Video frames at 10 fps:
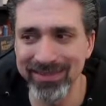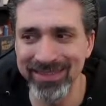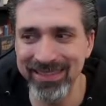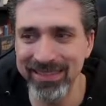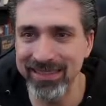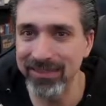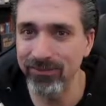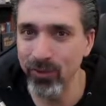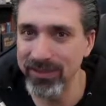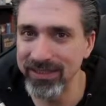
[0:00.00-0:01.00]

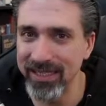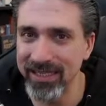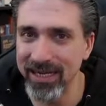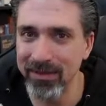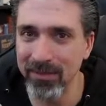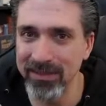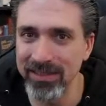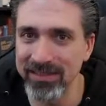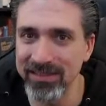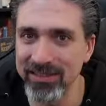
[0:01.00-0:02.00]
$14.99 a month,
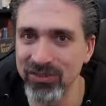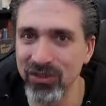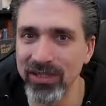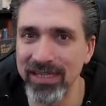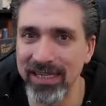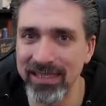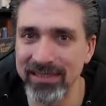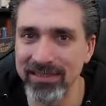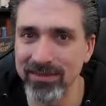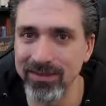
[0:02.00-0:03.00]
that's starting to get
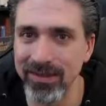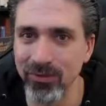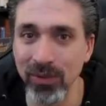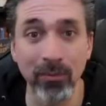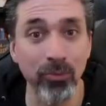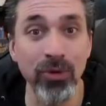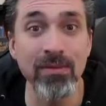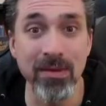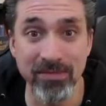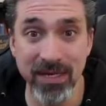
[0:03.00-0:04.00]
into real
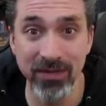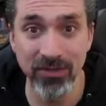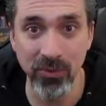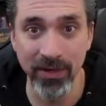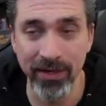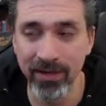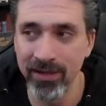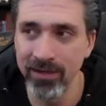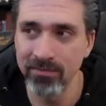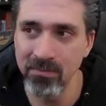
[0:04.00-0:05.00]
premium territory.
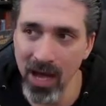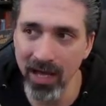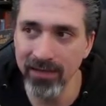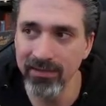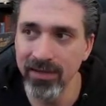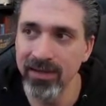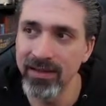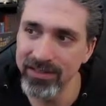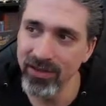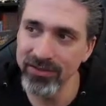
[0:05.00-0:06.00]
But
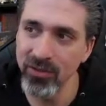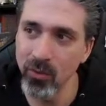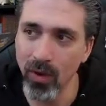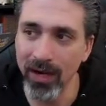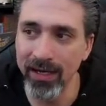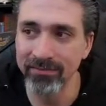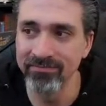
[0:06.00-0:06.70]
that's also why